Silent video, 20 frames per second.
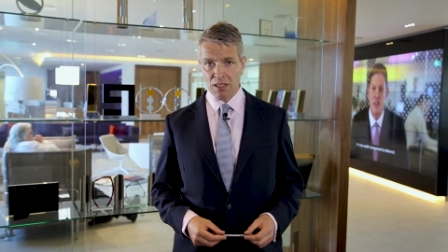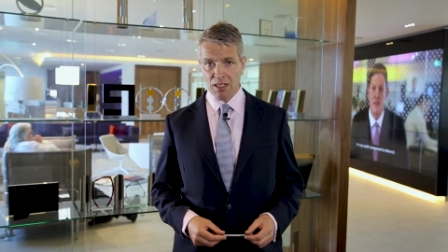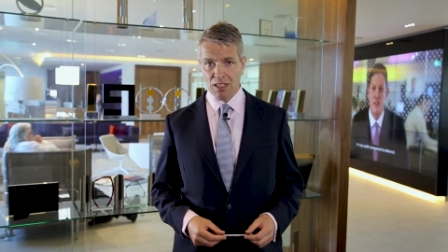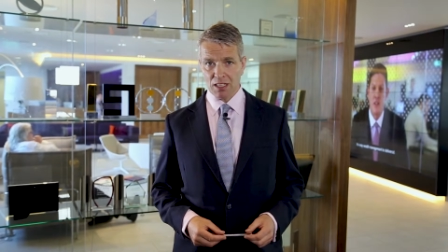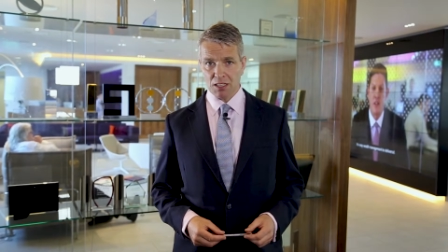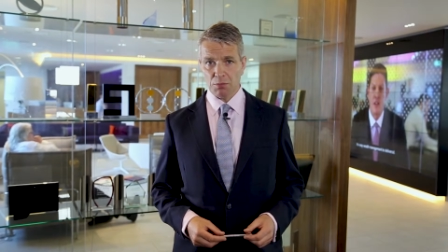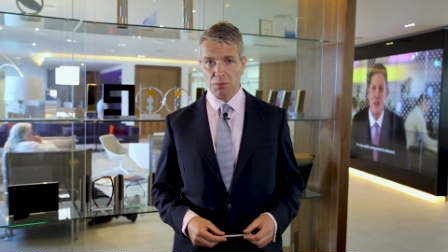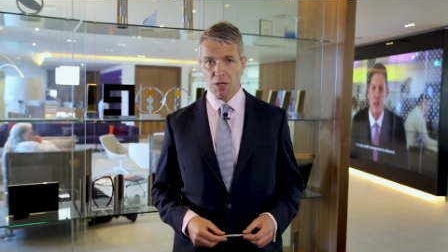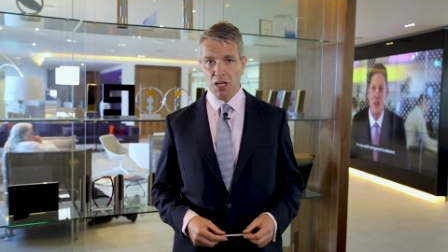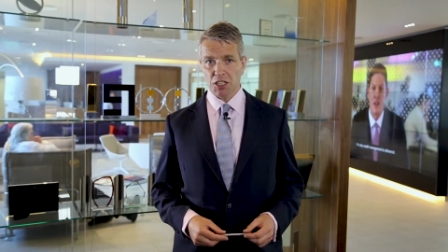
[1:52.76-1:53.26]

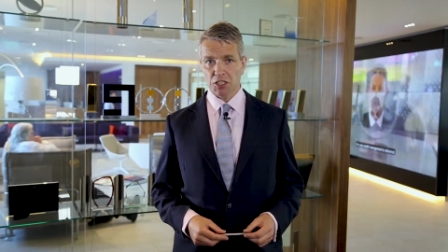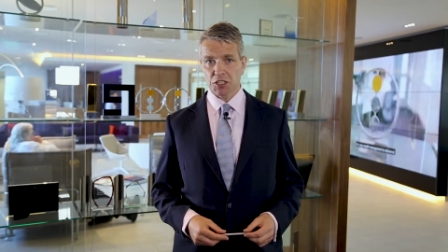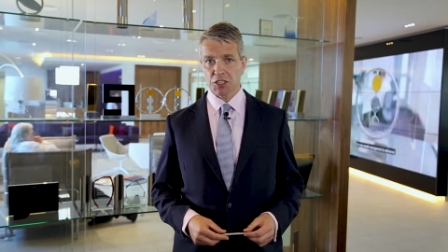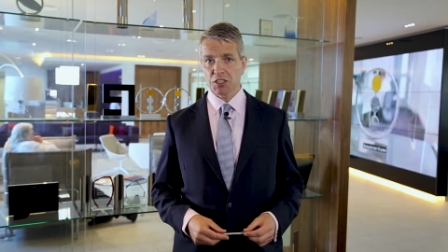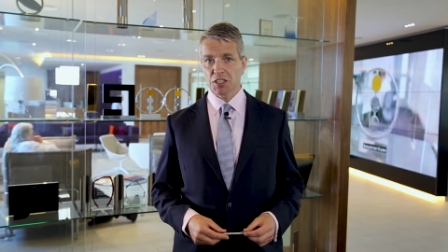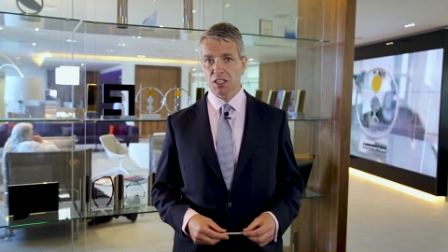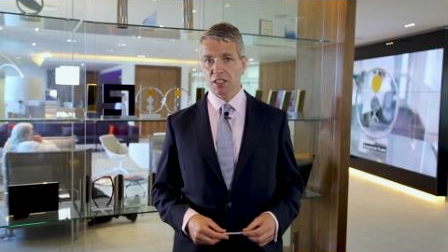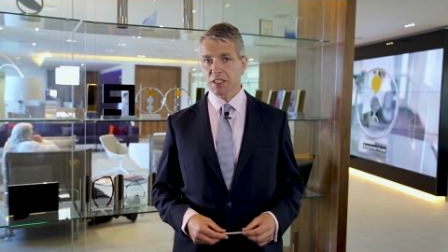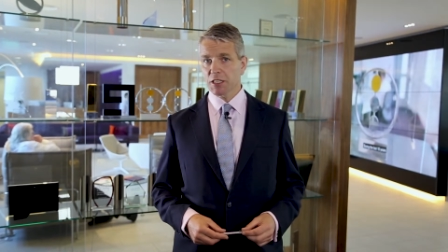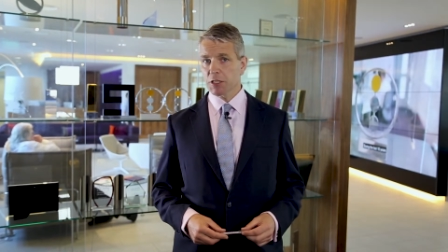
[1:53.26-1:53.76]
and
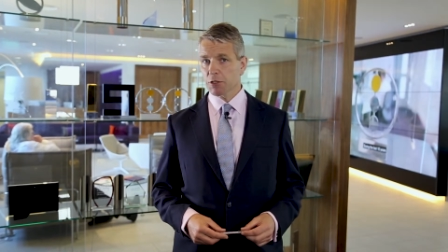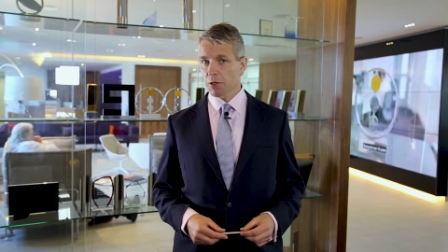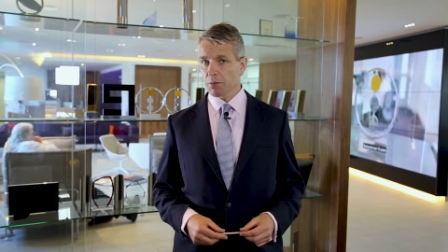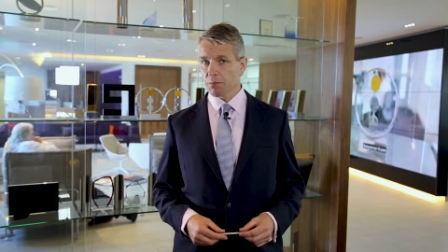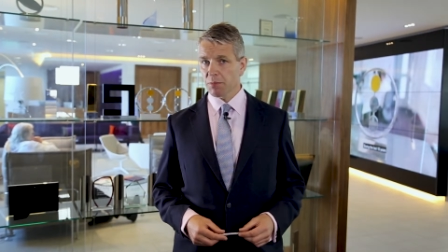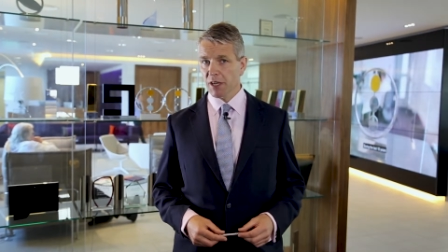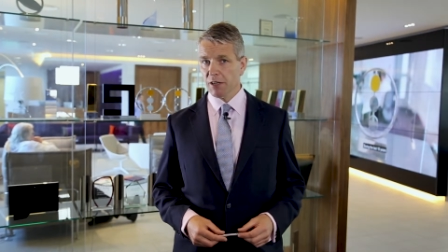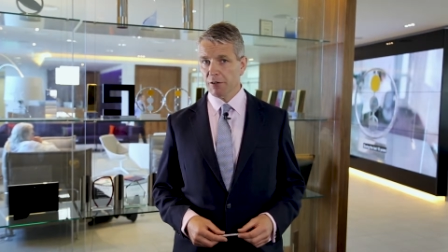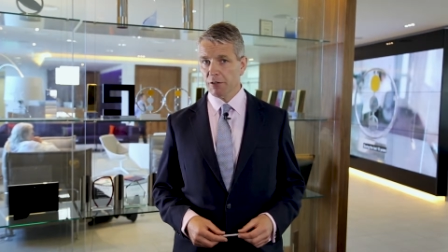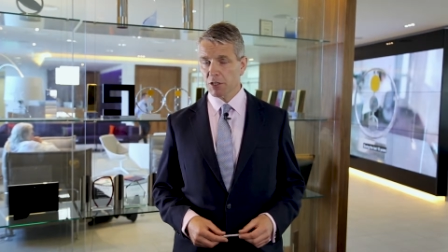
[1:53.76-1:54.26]
marginally
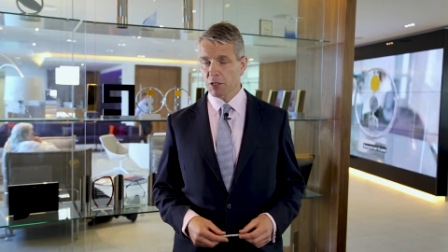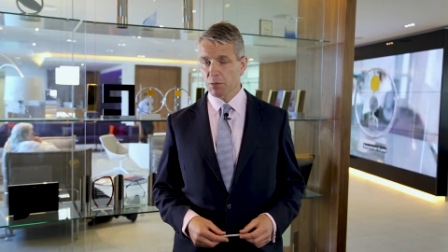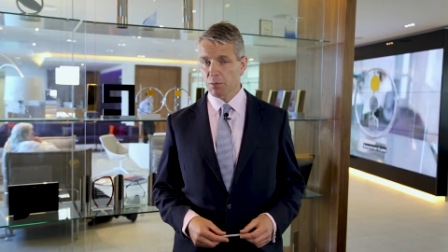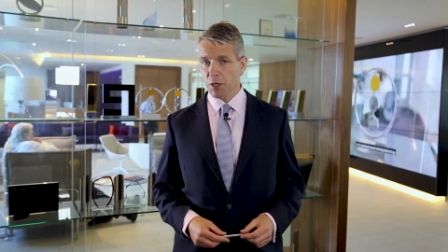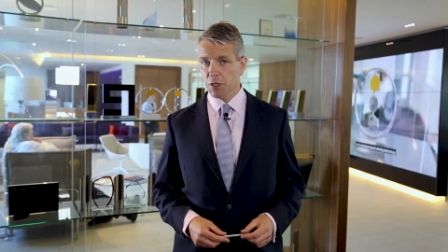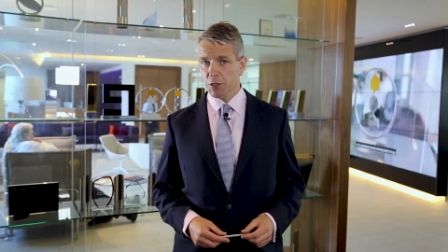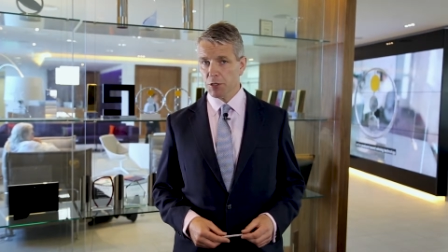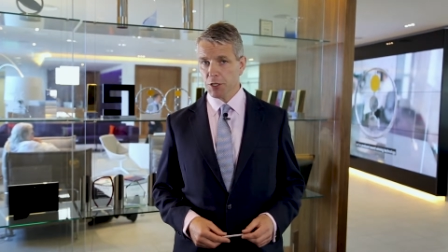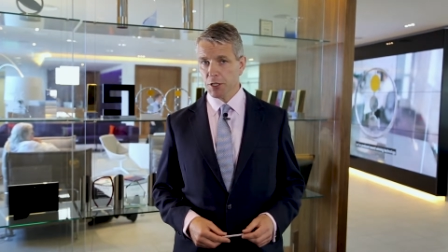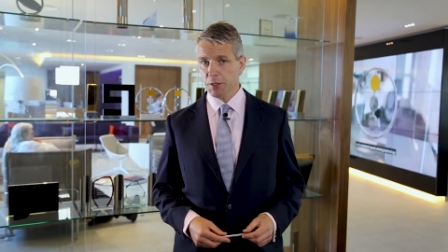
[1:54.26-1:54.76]
trim their
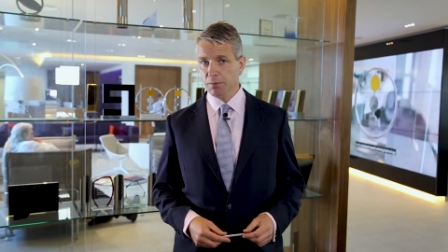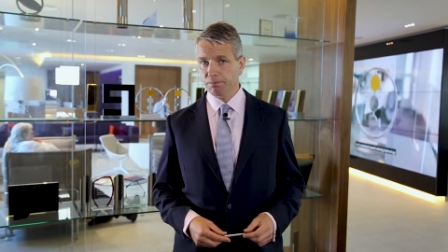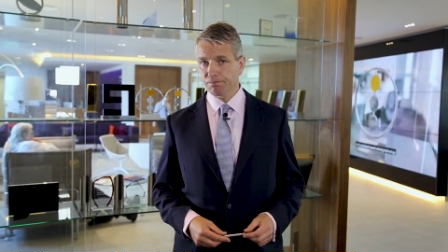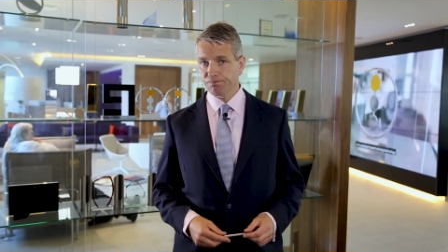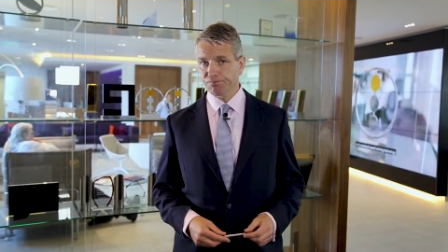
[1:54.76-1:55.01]
exposure.